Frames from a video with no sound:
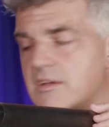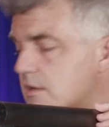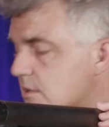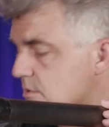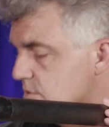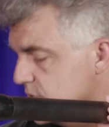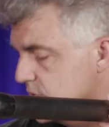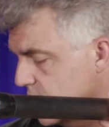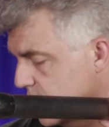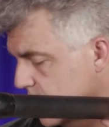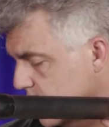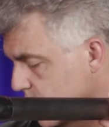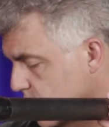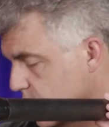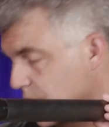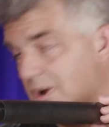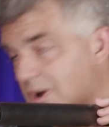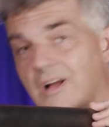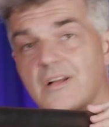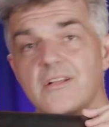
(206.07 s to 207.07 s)
So
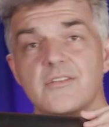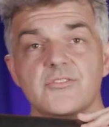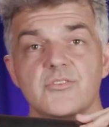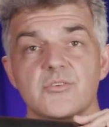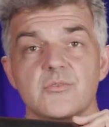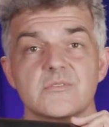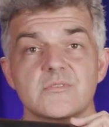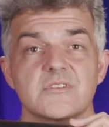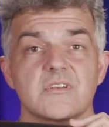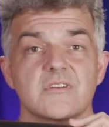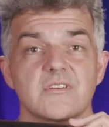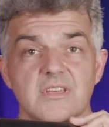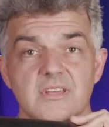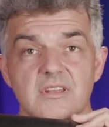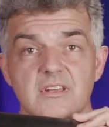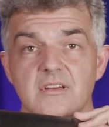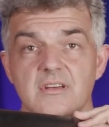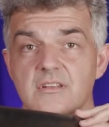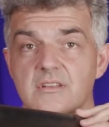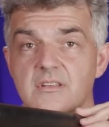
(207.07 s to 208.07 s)
what I'll do is I'll get
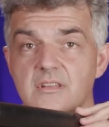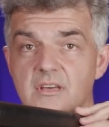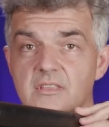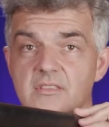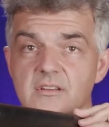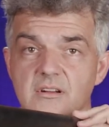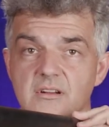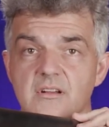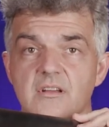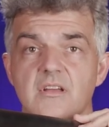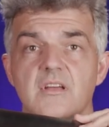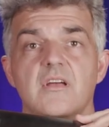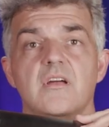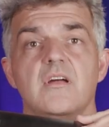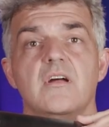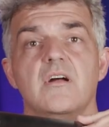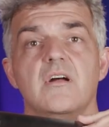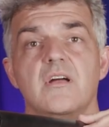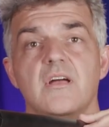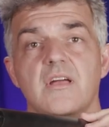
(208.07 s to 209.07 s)
another
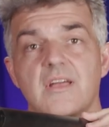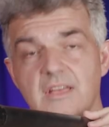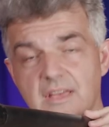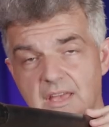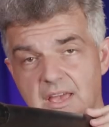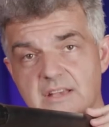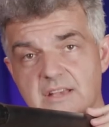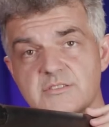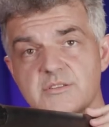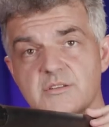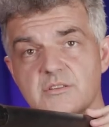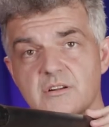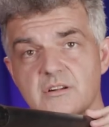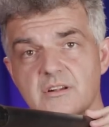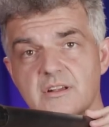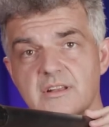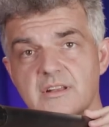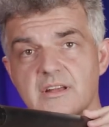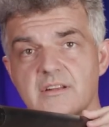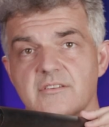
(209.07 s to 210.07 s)
XLR
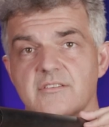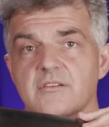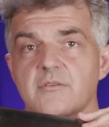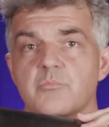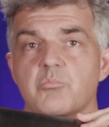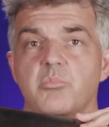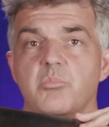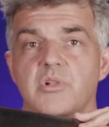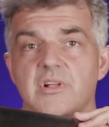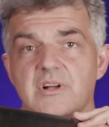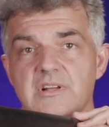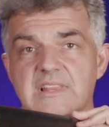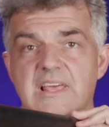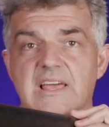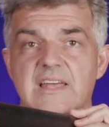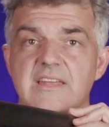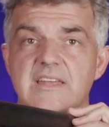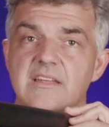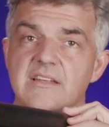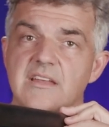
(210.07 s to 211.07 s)
connector, plug
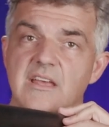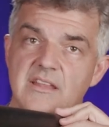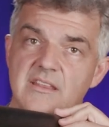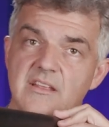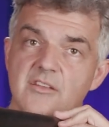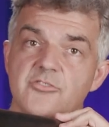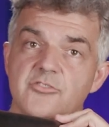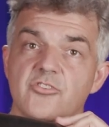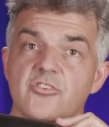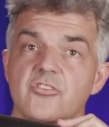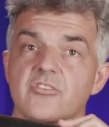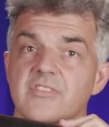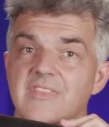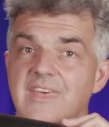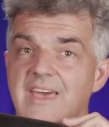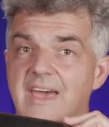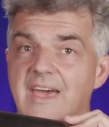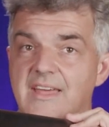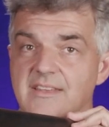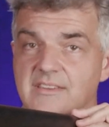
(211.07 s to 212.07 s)
that in, and I'll turn
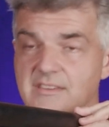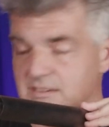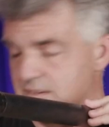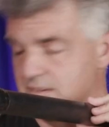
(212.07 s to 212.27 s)
that.